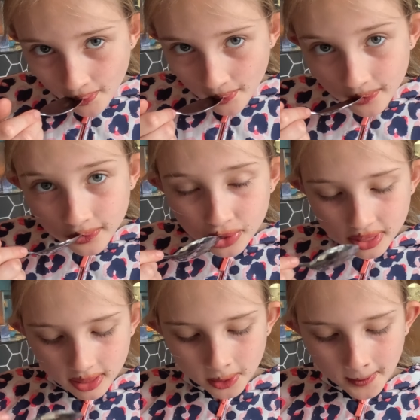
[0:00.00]
a chocolate
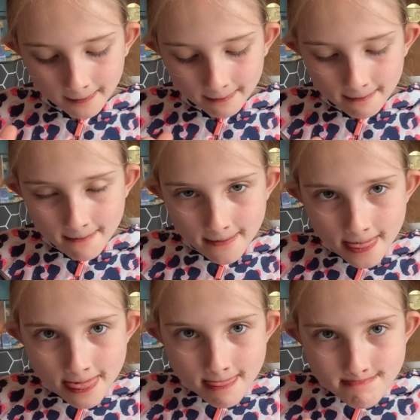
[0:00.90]
moustache.
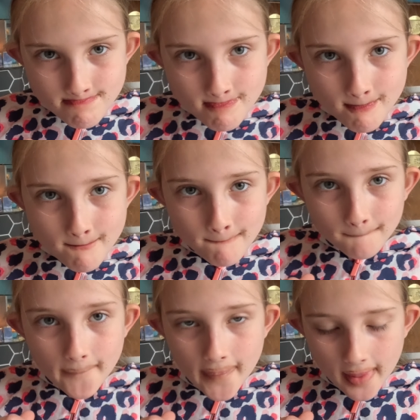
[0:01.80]
How's your Nutella?
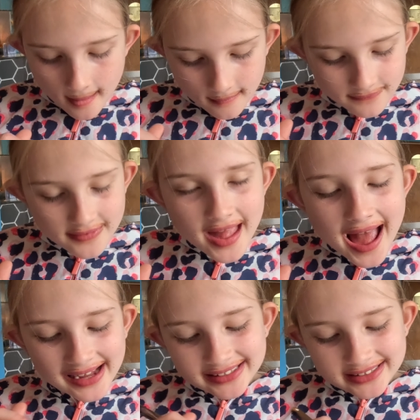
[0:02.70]

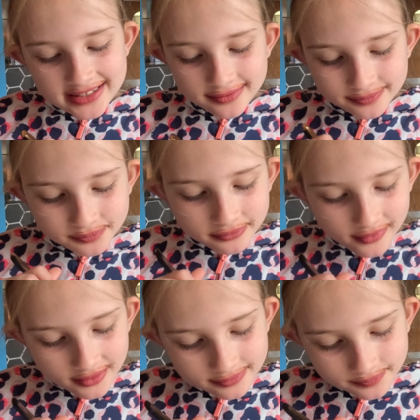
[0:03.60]
Nice.
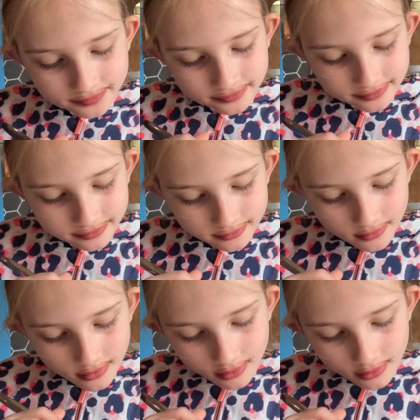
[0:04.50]
Scrub.